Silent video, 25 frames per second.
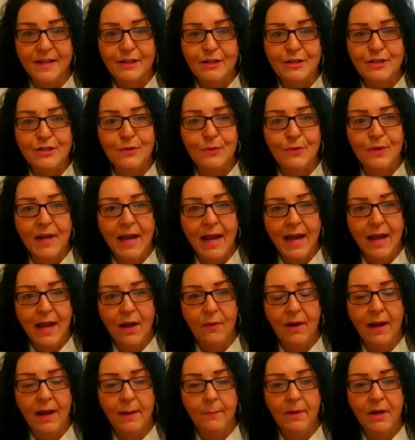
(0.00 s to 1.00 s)
So now
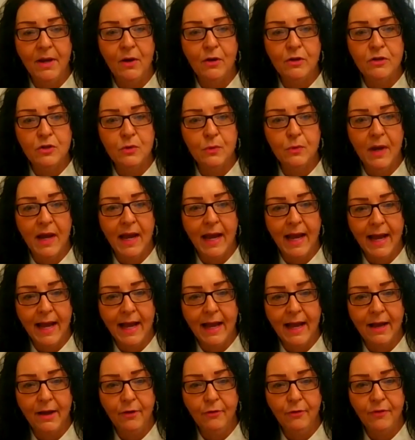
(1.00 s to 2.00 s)
I may also
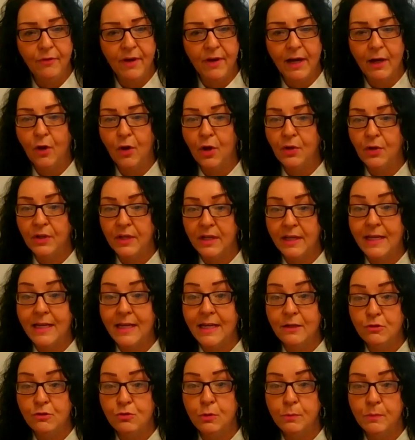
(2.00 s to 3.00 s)
have, I call it an
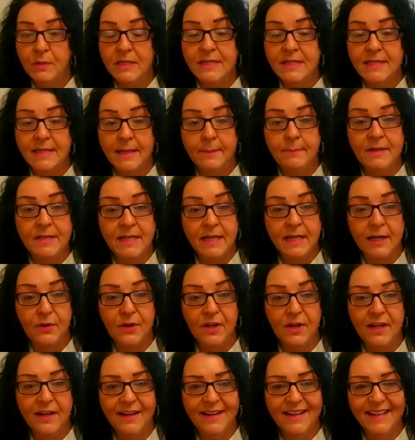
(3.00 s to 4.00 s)
instrument
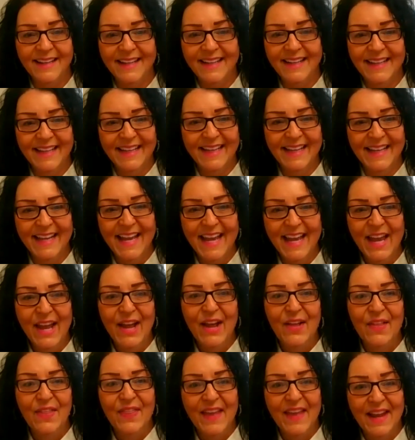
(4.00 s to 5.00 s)
cemetery,
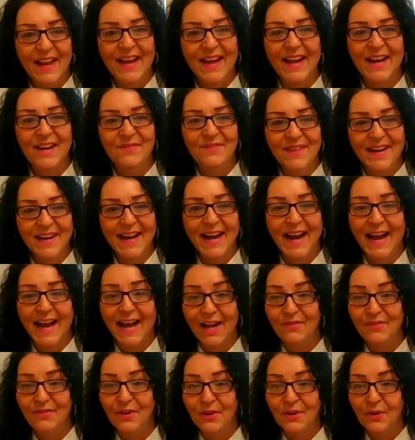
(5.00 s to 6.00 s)
that I may
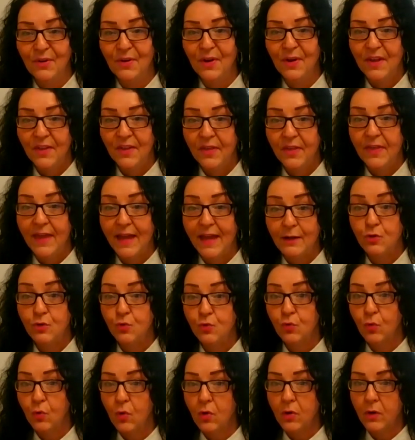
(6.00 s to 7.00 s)
have, that
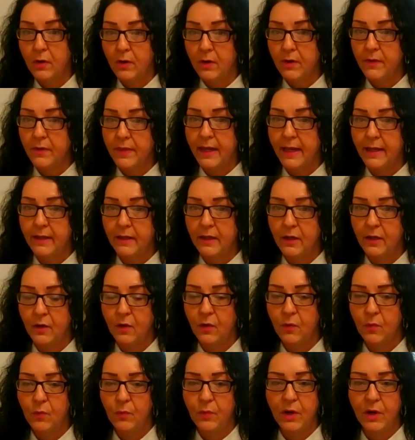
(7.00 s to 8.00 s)
drawer that,
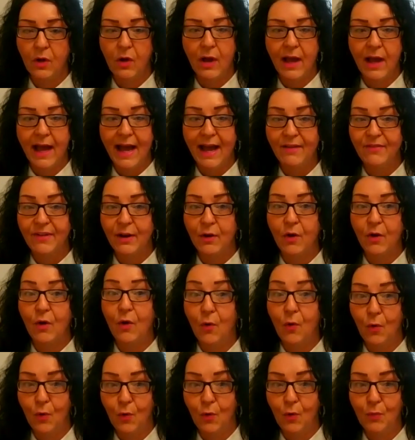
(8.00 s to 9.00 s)
we all have at
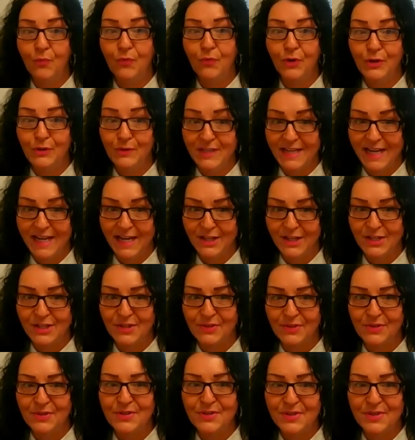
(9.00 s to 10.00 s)
home for
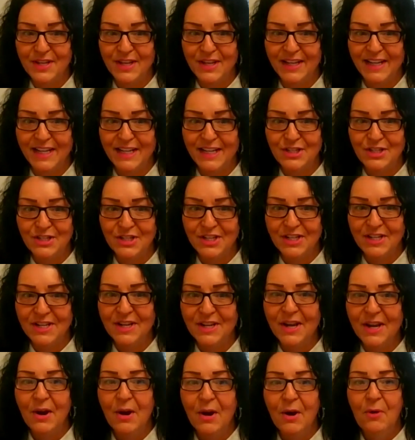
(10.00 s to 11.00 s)
utensils in the kitchen.
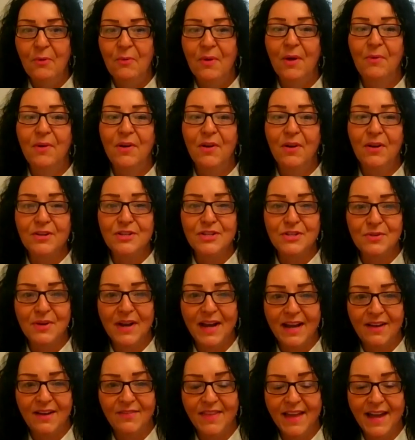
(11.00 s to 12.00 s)
Well, we also
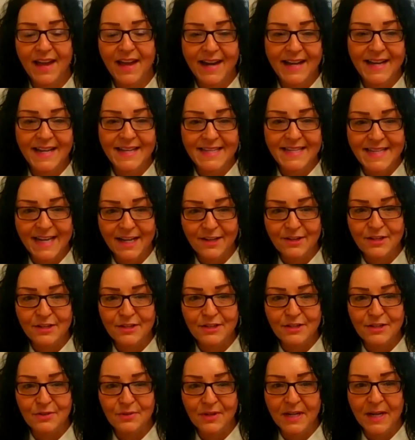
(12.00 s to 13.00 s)
have that in
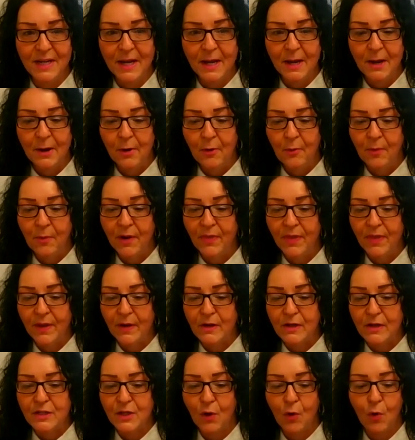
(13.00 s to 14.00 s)
dentistry, where
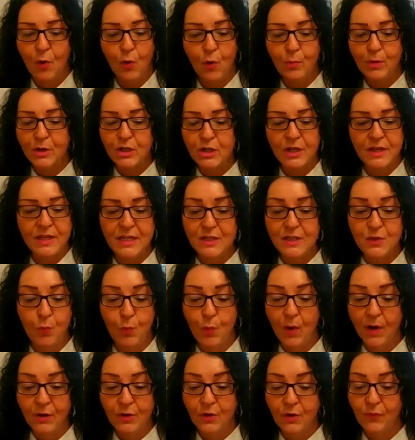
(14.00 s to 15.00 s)
there's a whole bunch of these
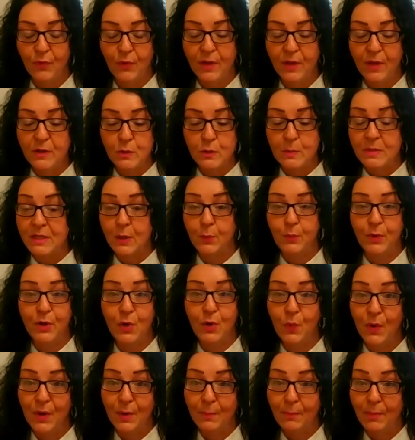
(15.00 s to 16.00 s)
wonderful instruments that we
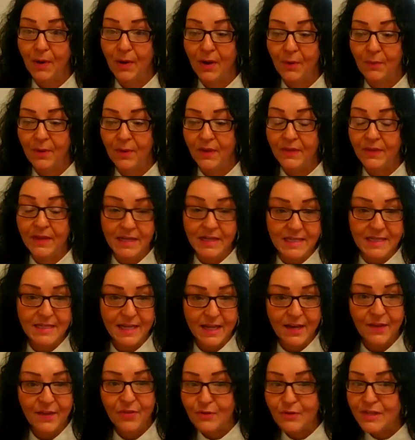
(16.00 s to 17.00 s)
don't want to part with because
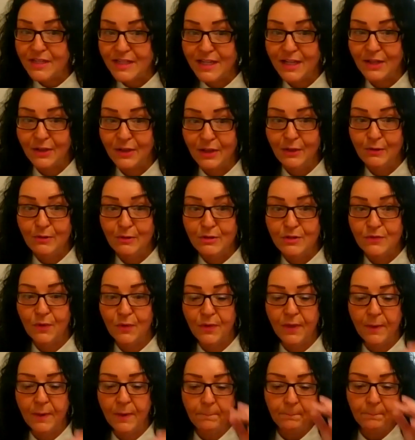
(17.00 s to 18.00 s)
there's still a use for
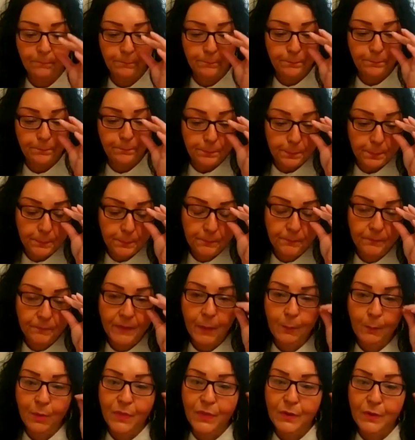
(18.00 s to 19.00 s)
them.
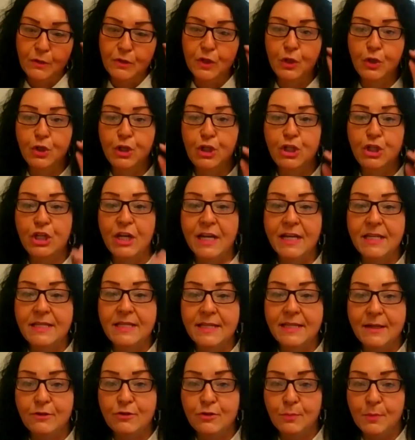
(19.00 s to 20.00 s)
But there's a good chance
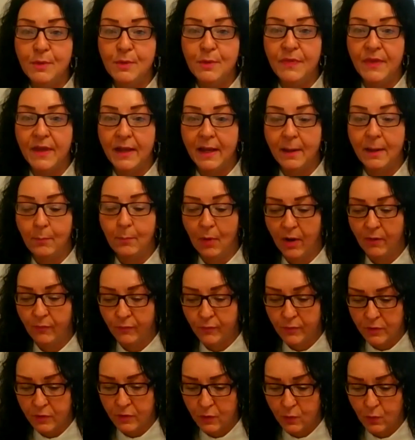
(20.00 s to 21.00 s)
the instrument that I bought
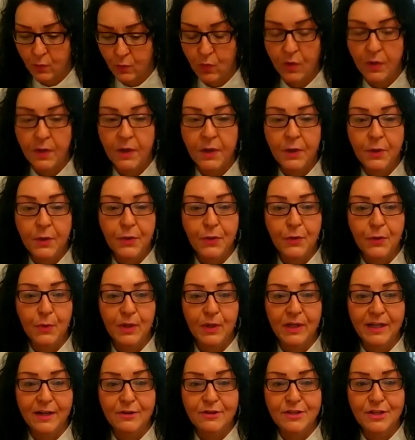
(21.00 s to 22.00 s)
for school
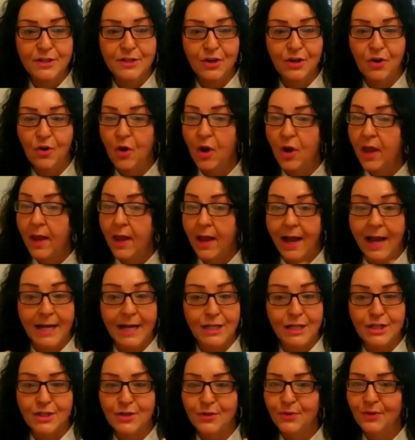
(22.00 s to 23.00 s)
30 years ago, I
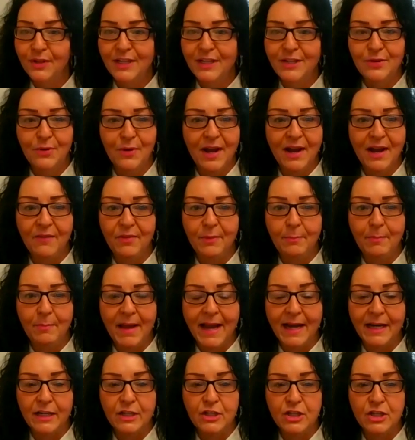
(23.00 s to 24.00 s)
certainly don't have the
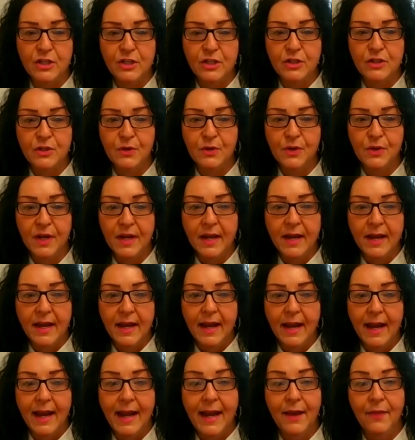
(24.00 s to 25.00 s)
package insert,
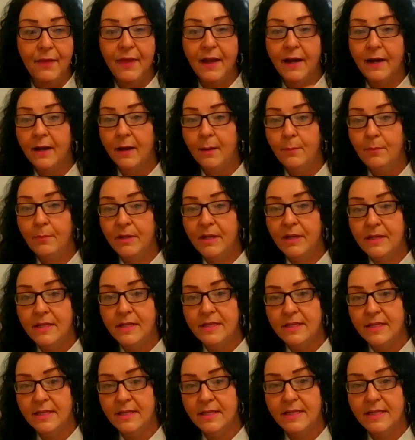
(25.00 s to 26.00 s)
and that company
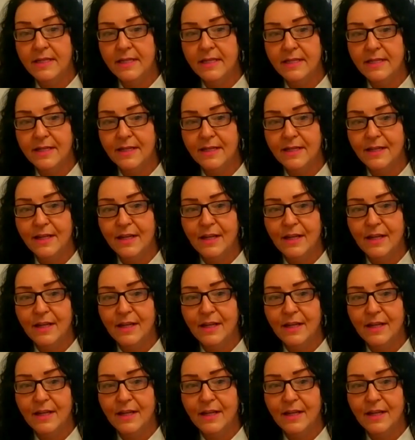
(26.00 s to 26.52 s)
doesn't exist.